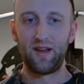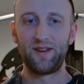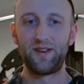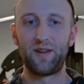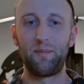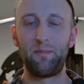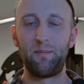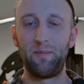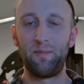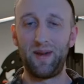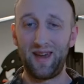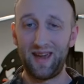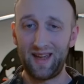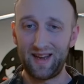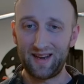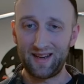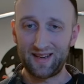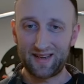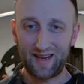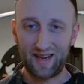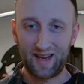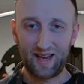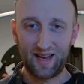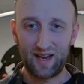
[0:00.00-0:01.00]
to
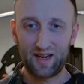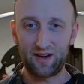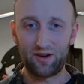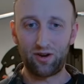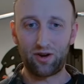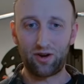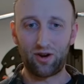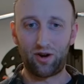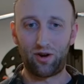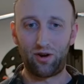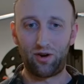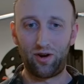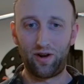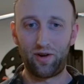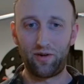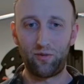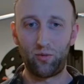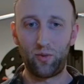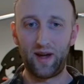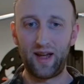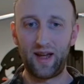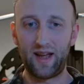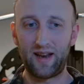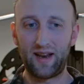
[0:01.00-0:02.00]
maintain your current
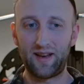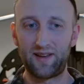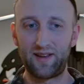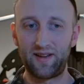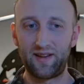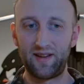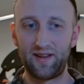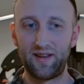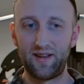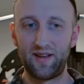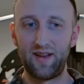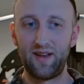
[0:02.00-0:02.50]
weight.